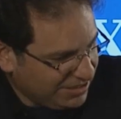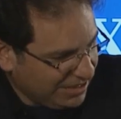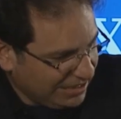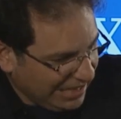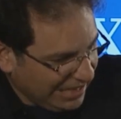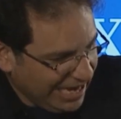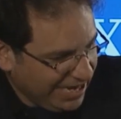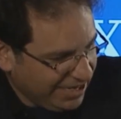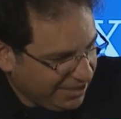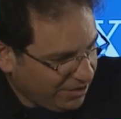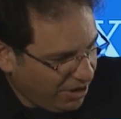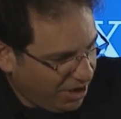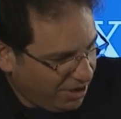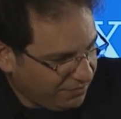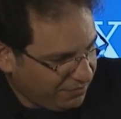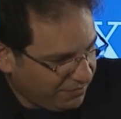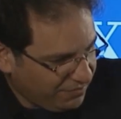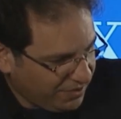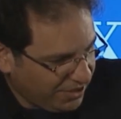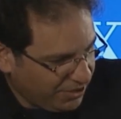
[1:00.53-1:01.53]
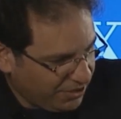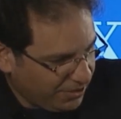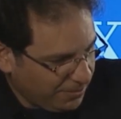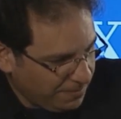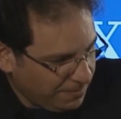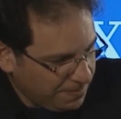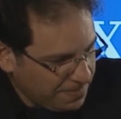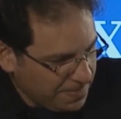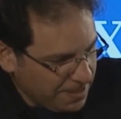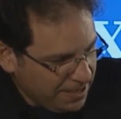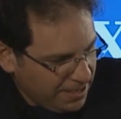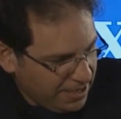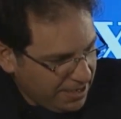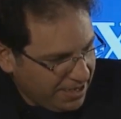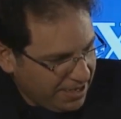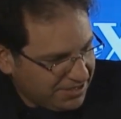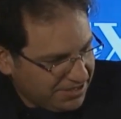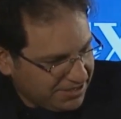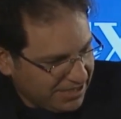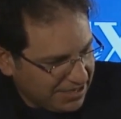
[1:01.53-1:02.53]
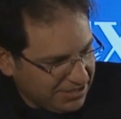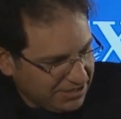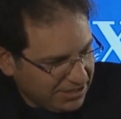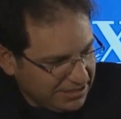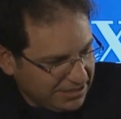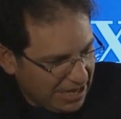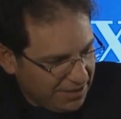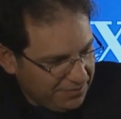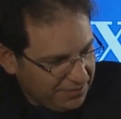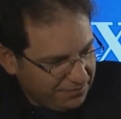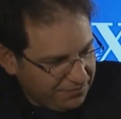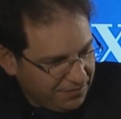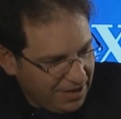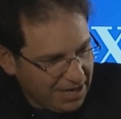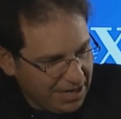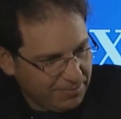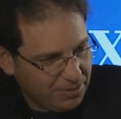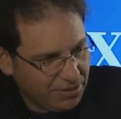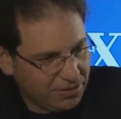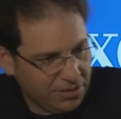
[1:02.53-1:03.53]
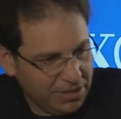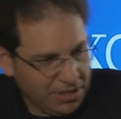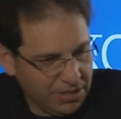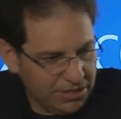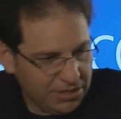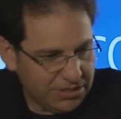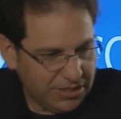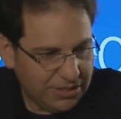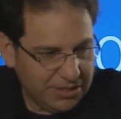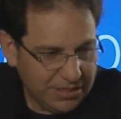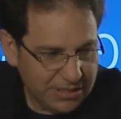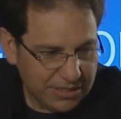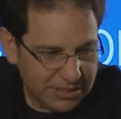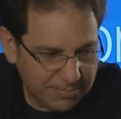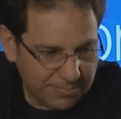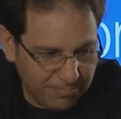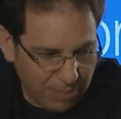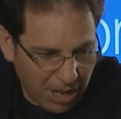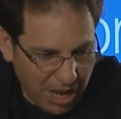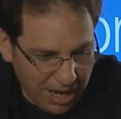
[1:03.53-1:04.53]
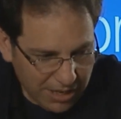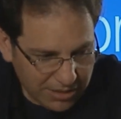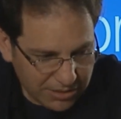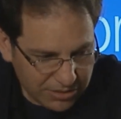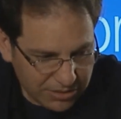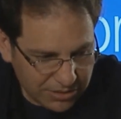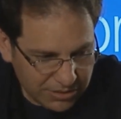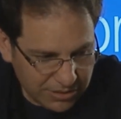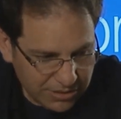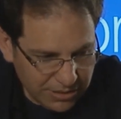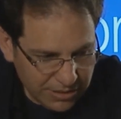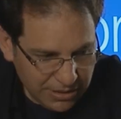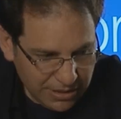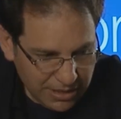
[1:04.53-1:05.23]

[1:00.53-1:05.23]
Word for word: the light off of here. Yep. It sends it down the fiber to this box,